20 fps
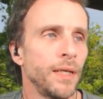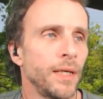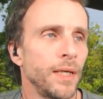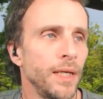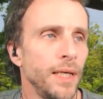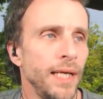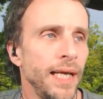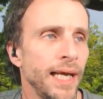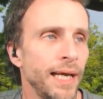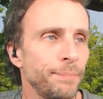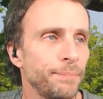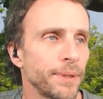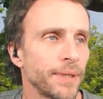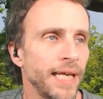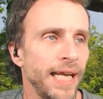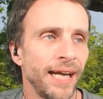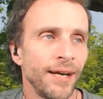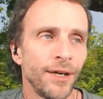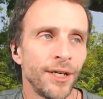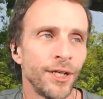Yep,
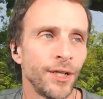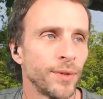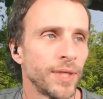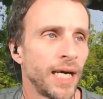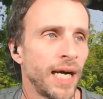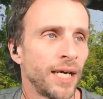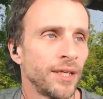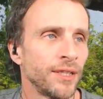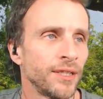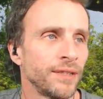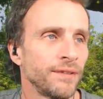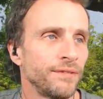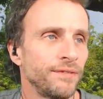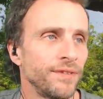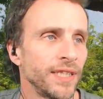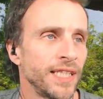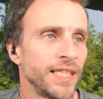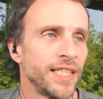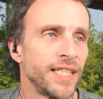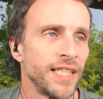Karen O'Connor
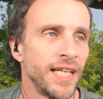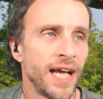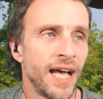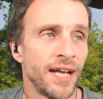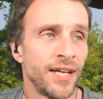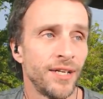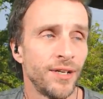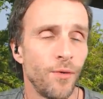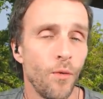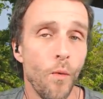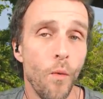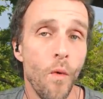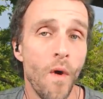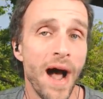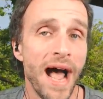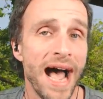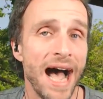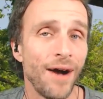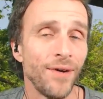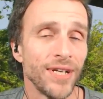Valenciano.
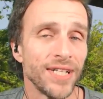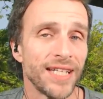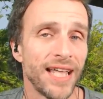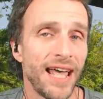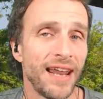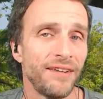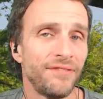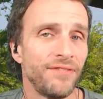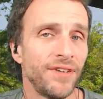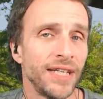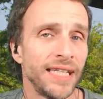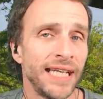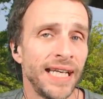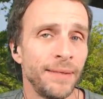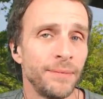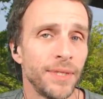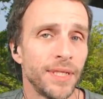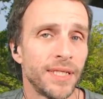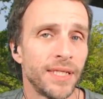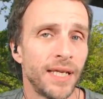Wow, is that a fun
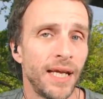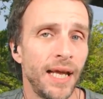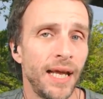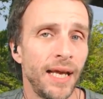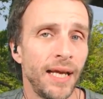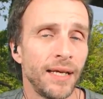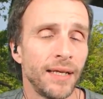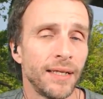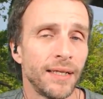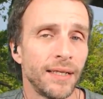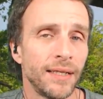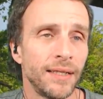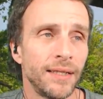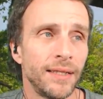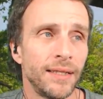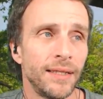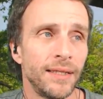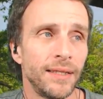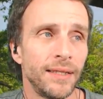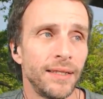name to say?
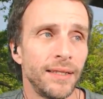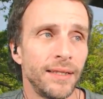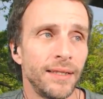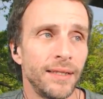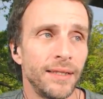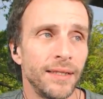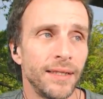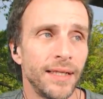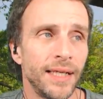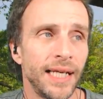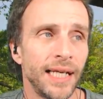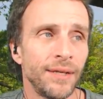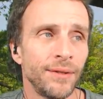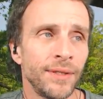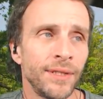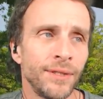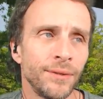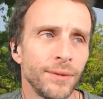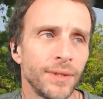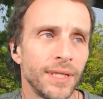
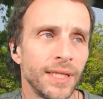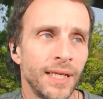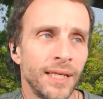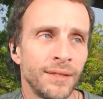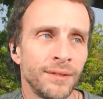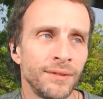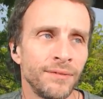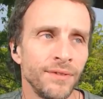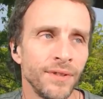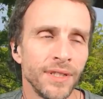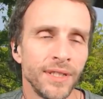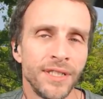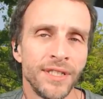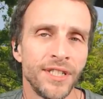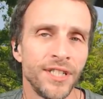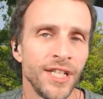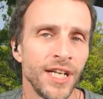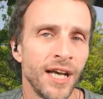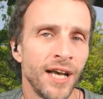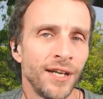Karen O'Connor
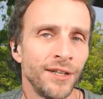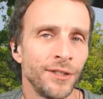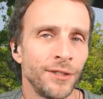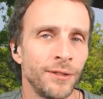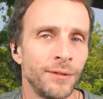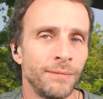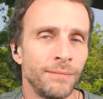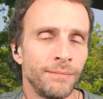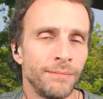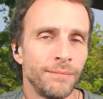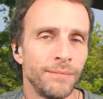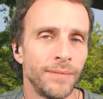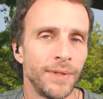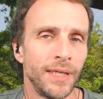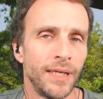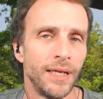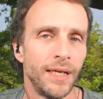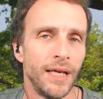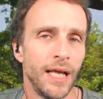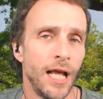Valenciano.
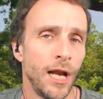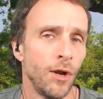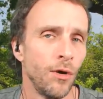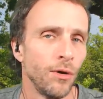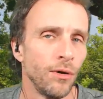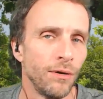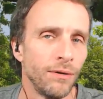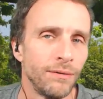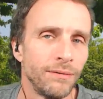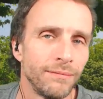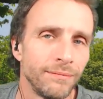Hello.